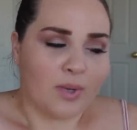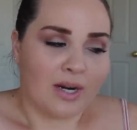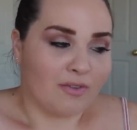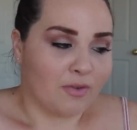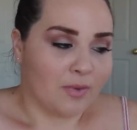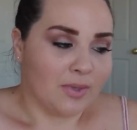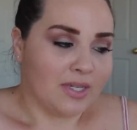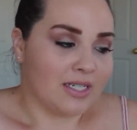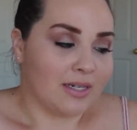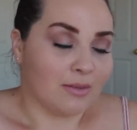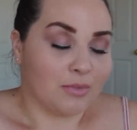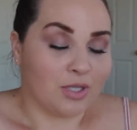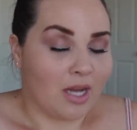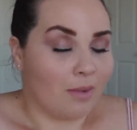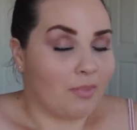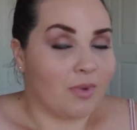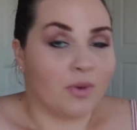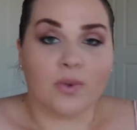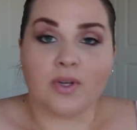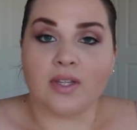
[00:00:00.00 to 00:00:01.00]
whatever reason I'm
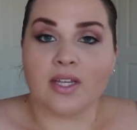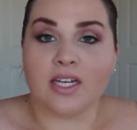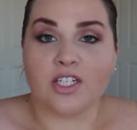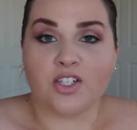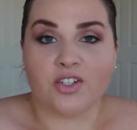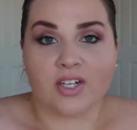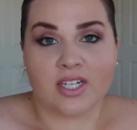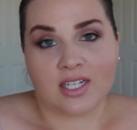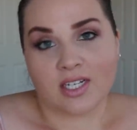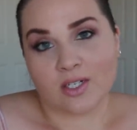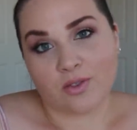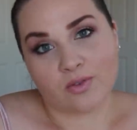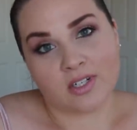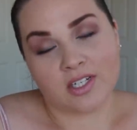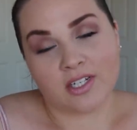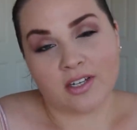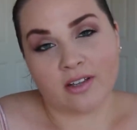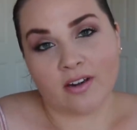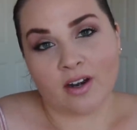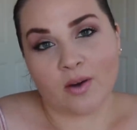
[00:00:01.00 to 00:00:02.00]
shopping with a straight size
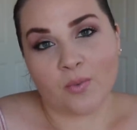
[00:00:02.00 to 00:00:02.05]
retailer.